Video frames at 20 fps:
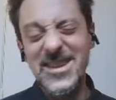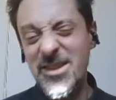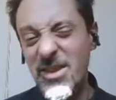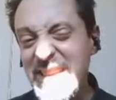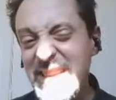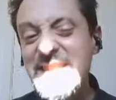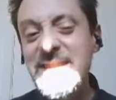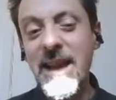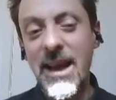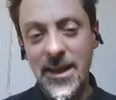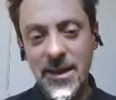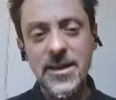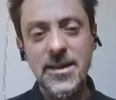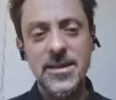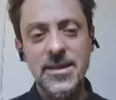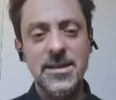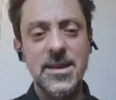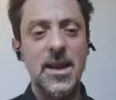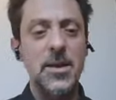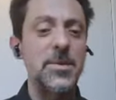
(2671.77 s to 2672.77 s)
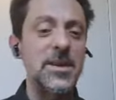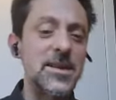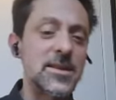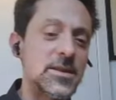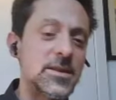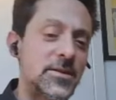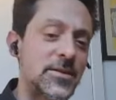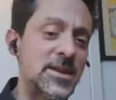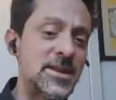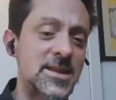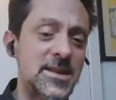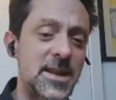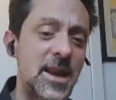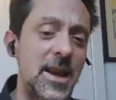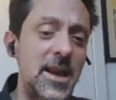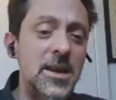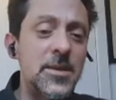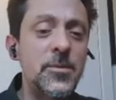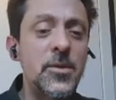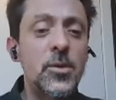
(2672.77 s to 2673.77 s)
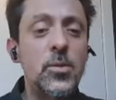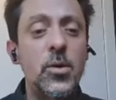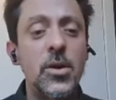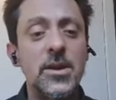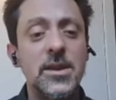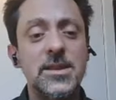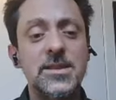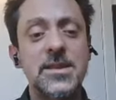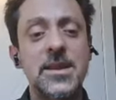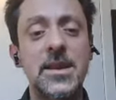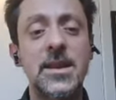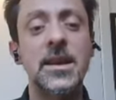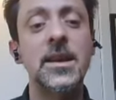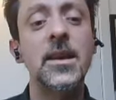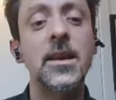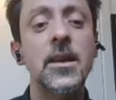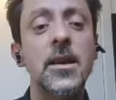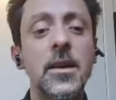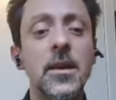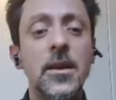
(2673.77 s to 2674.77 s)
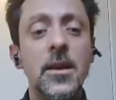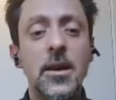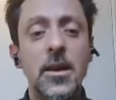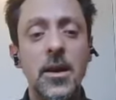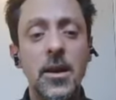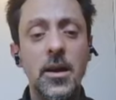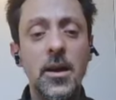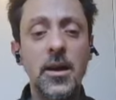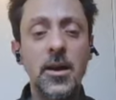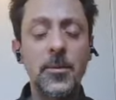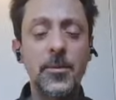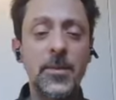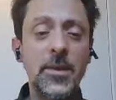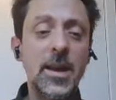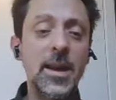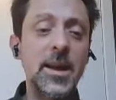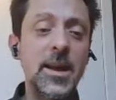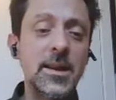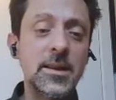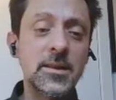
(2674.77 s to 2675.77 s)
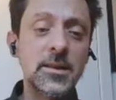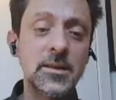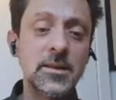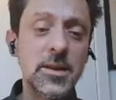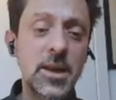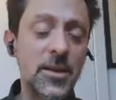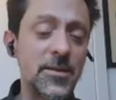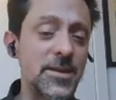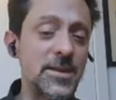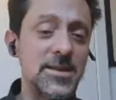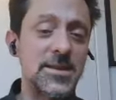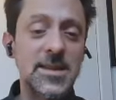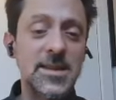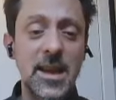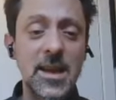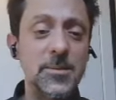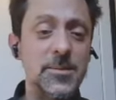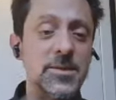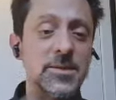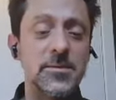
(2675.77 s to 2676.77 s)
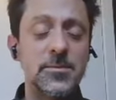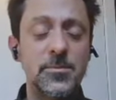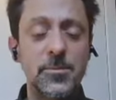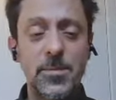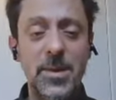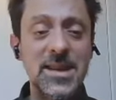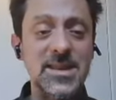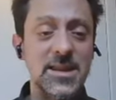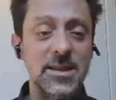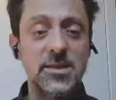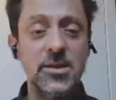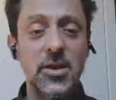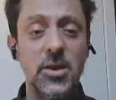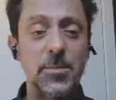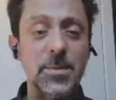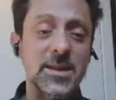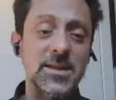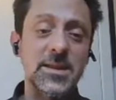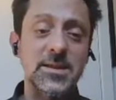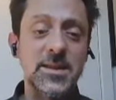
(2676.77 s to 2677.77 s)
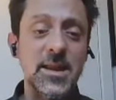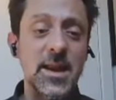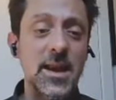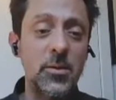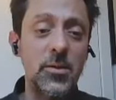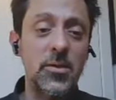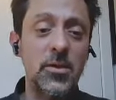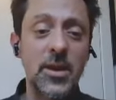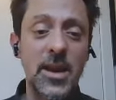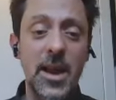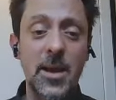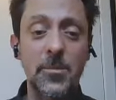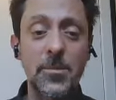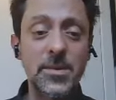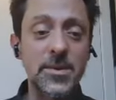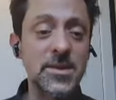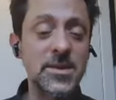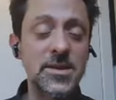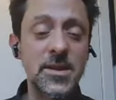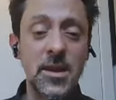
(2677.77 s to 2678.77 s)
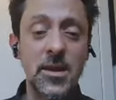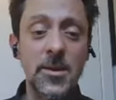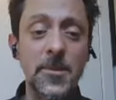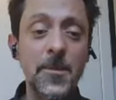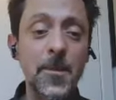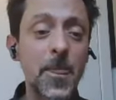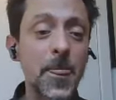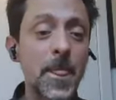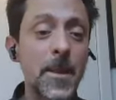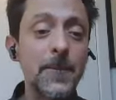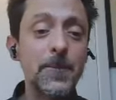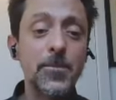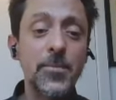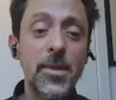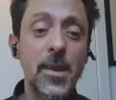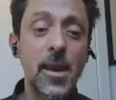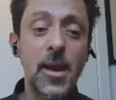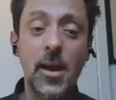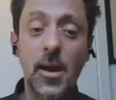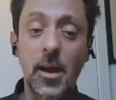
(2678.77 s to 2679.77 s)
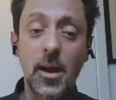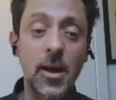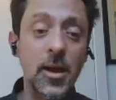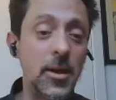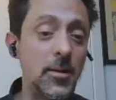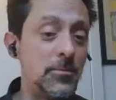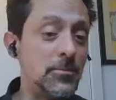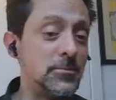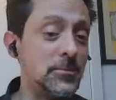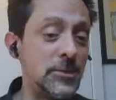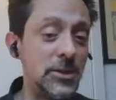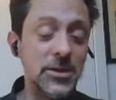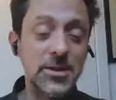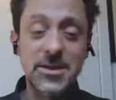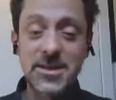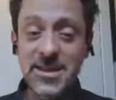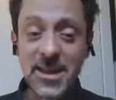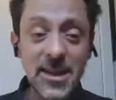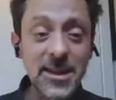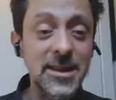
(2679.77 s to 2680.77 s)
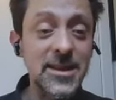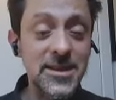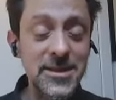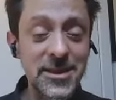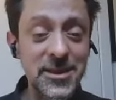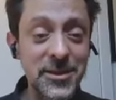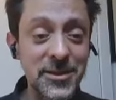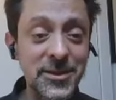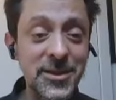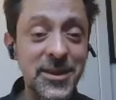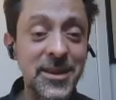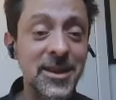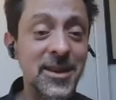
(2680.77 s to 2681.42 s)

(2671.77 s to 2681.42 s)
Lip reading: exactly the same, but is of the same quality and covers the same basic topics as our on campus. So you can certainly do